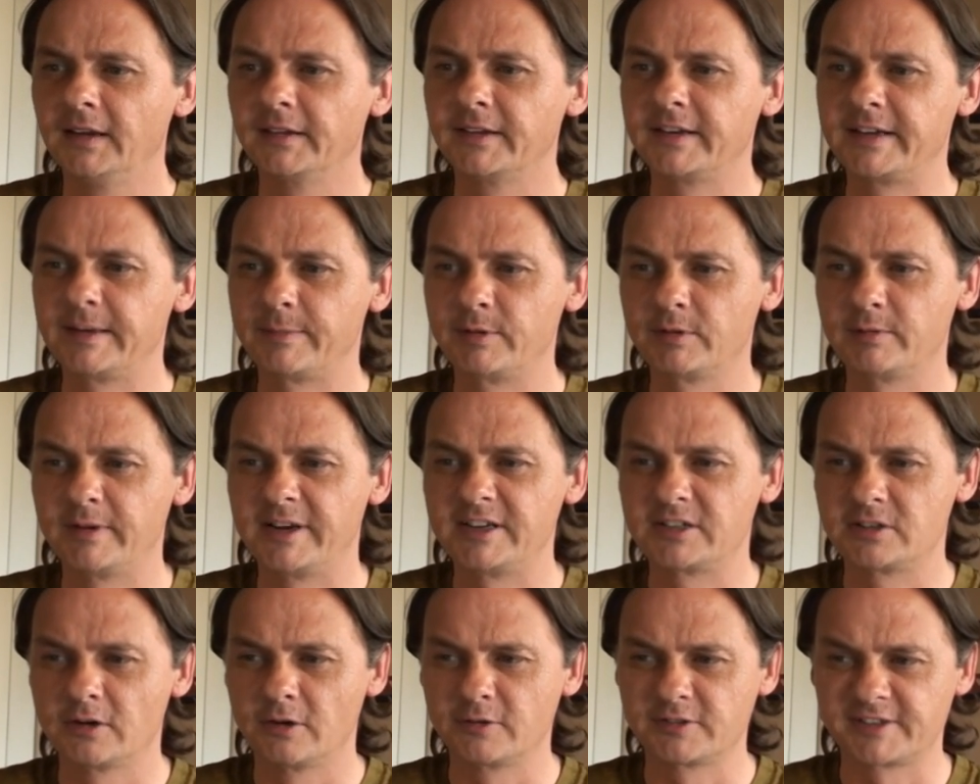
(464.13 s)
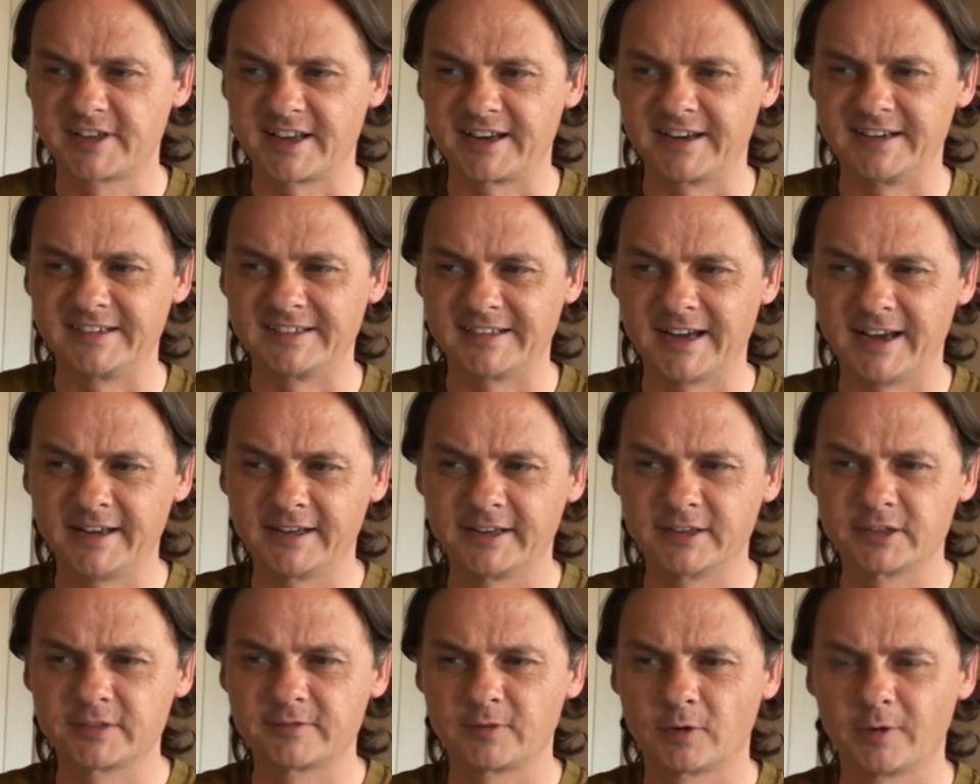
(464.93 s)
The WHO said in
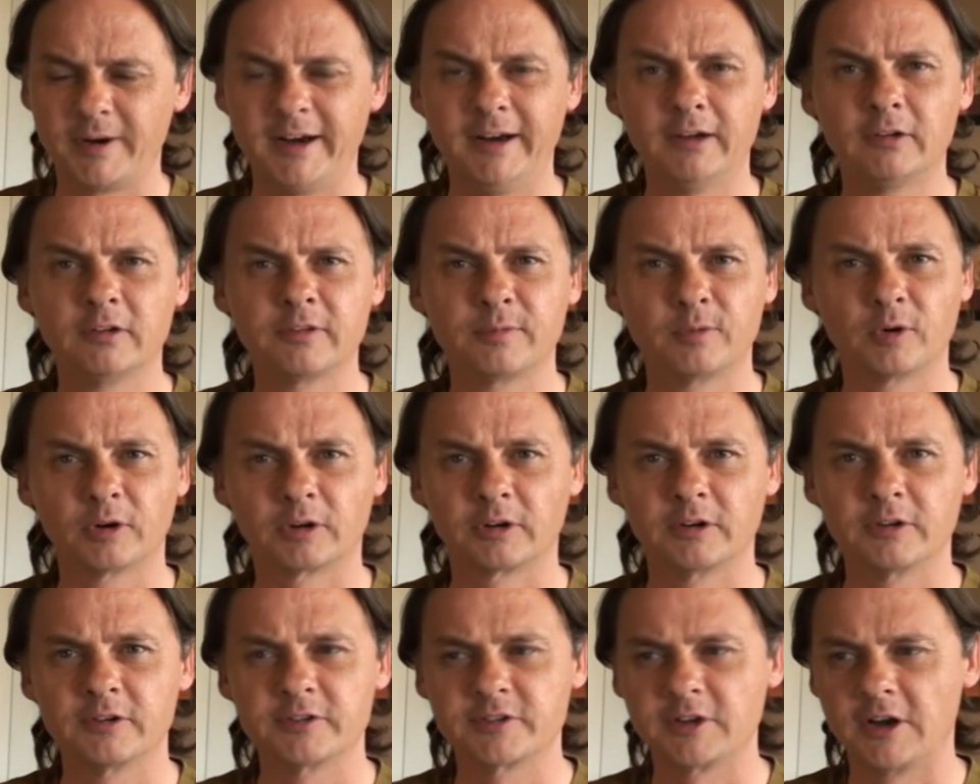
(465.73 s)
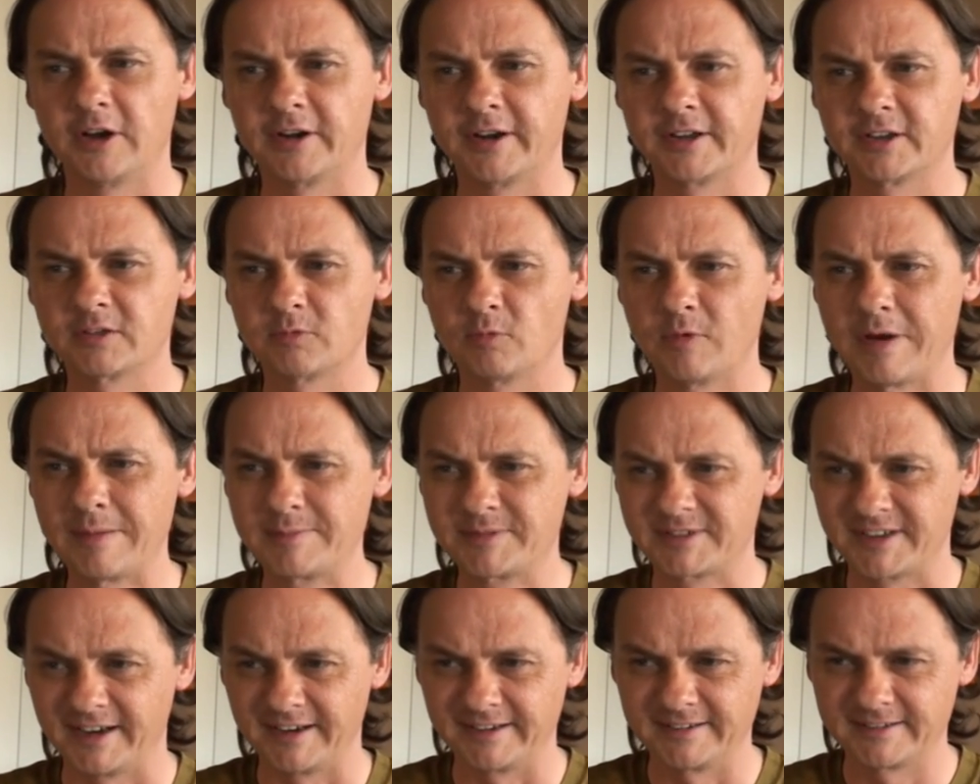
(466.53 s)
guidance for health workers on its
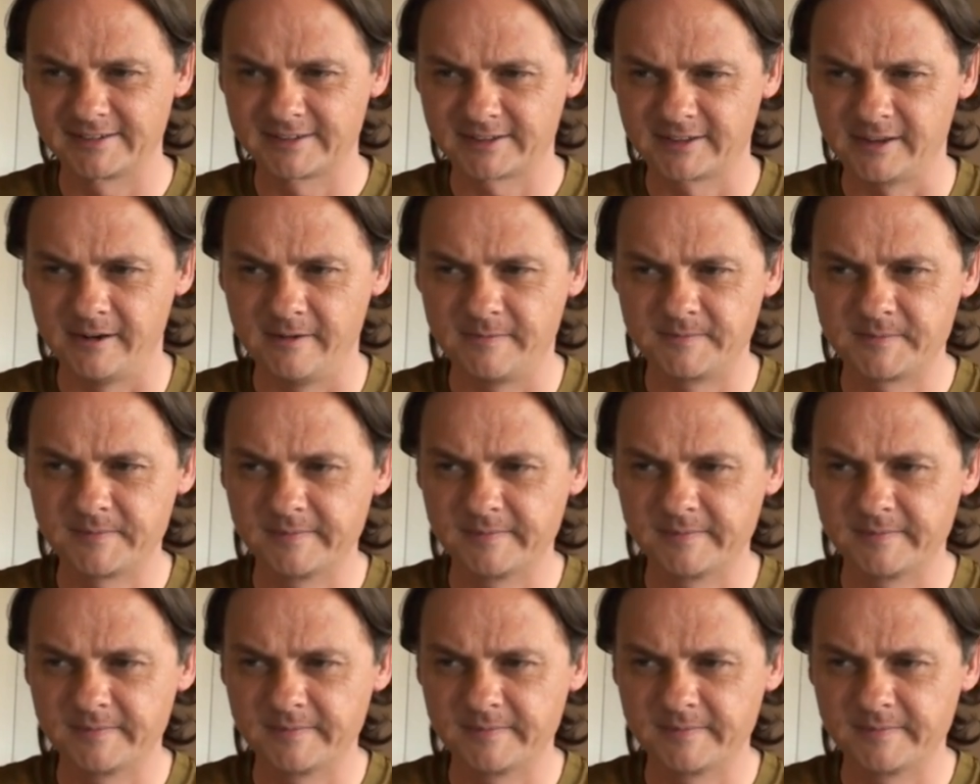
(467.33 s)
website.